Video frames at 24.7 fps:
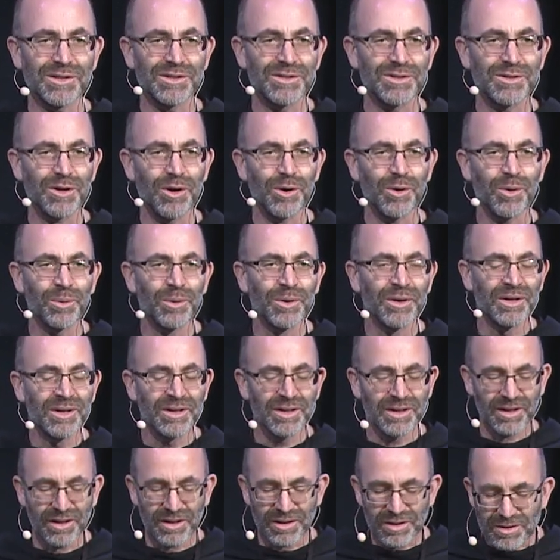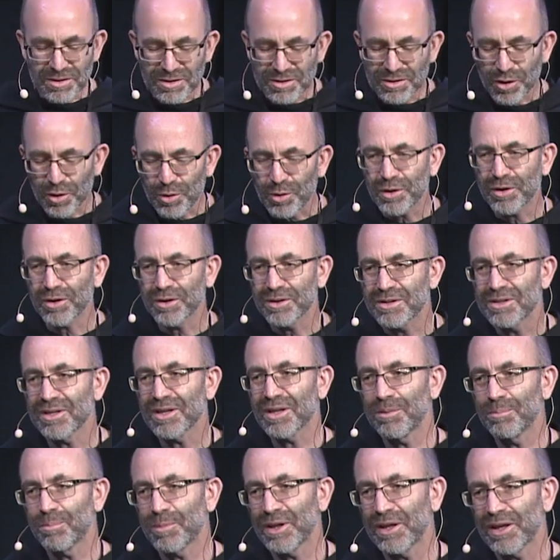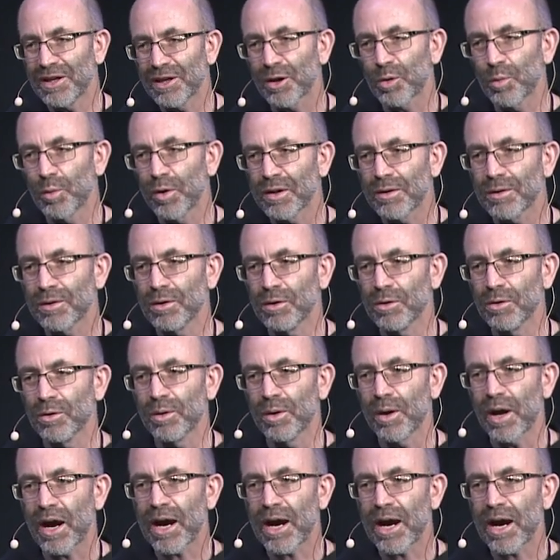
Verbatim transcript: So it is so good to be here with you.